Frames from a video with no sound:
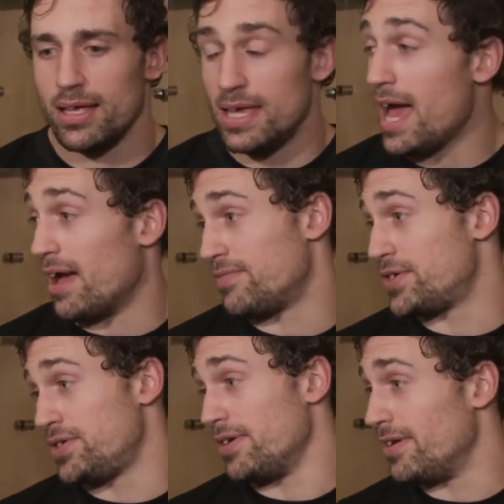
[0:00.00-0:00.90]
Yeah, for
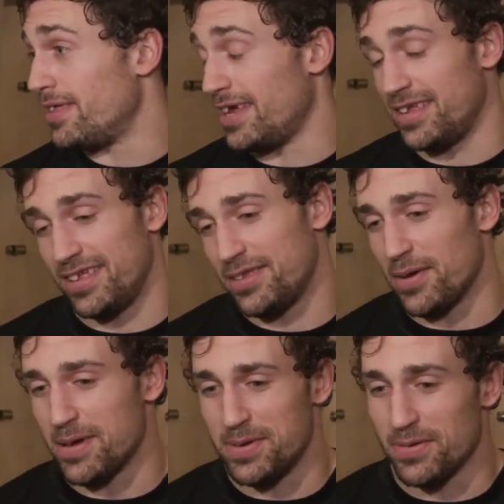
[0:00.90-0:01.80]
sure. Like,
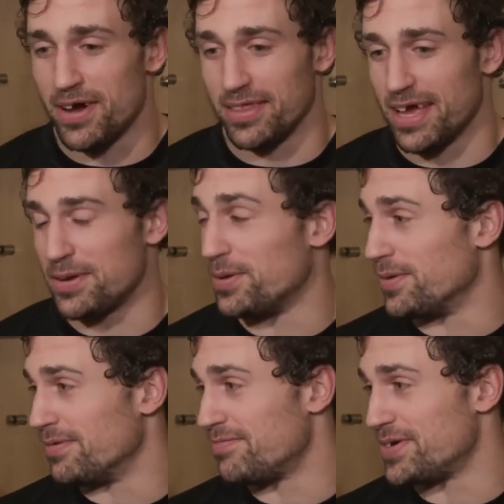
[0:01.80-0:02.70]
don't get me wrong, that
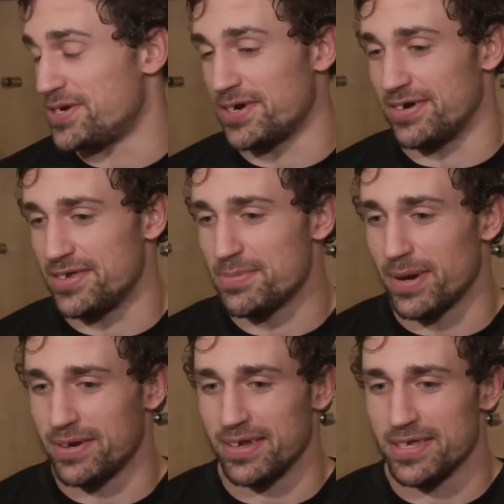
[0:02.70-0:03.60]
goal for sure
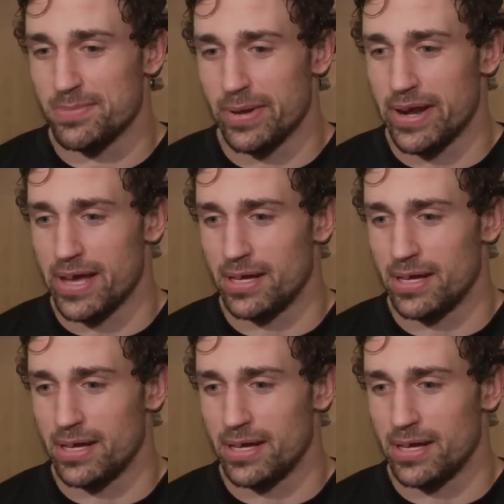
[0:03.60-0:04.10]
sparked us. But,